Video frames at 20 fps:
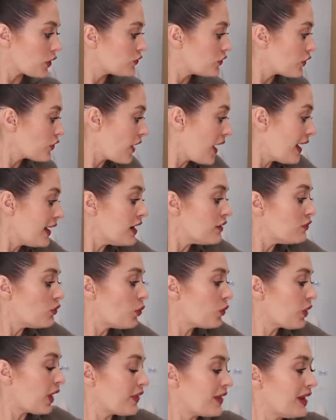So they are
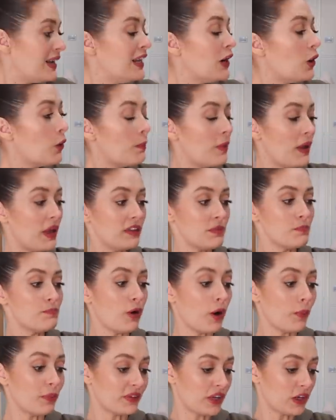all like the little bits and
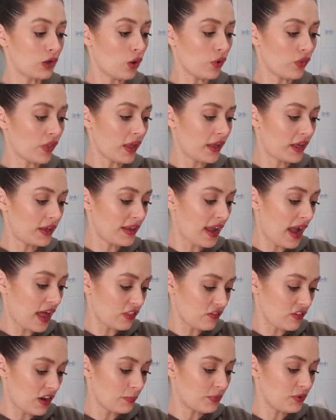bobs I got that I could
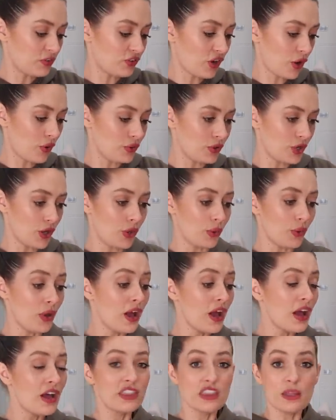gather up to show you.
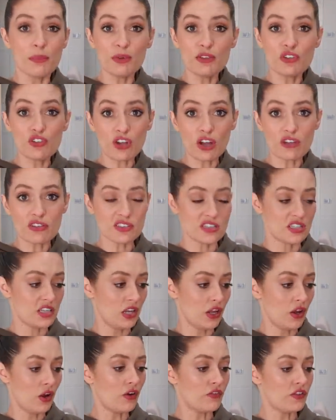The
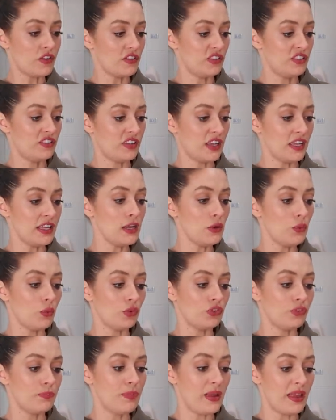majority of the receipt
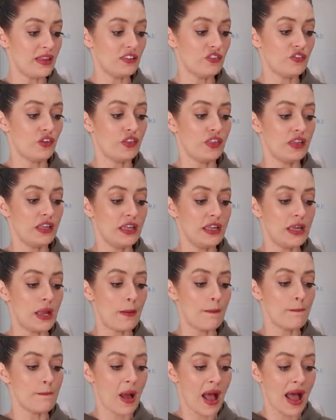was bits for
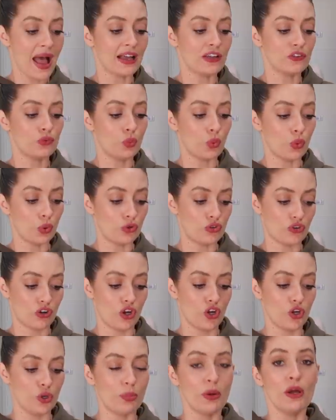the PAX
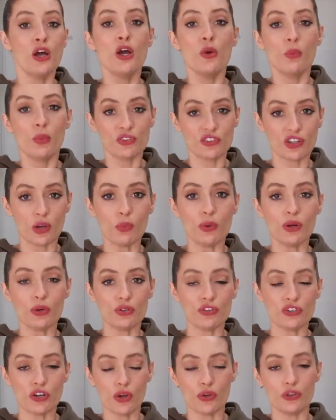wardrobe, which I
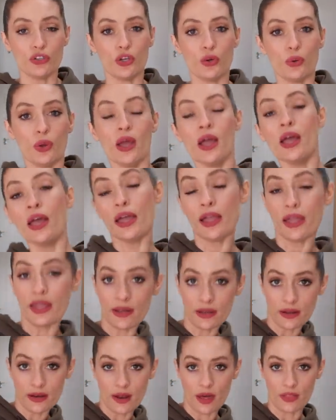will show you
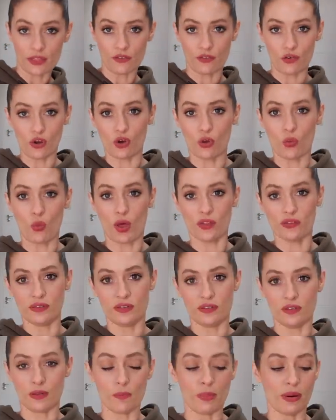in another vlog once
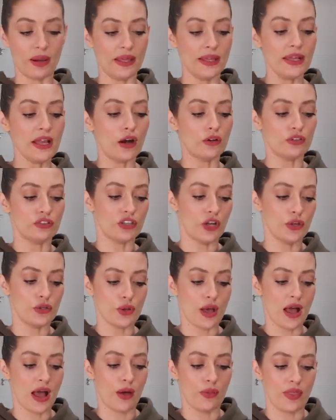it's complete. I'll show
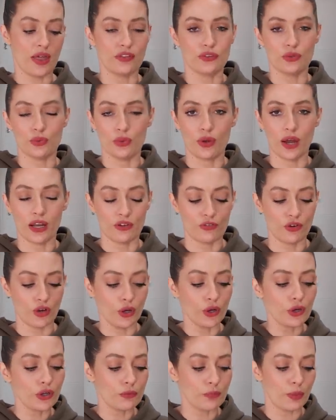you how that's all kind of
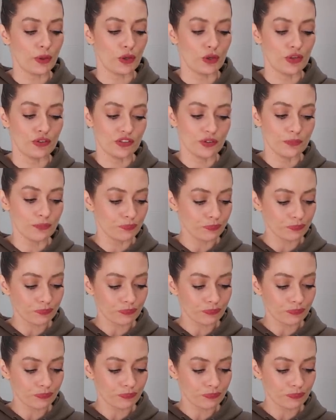looked, because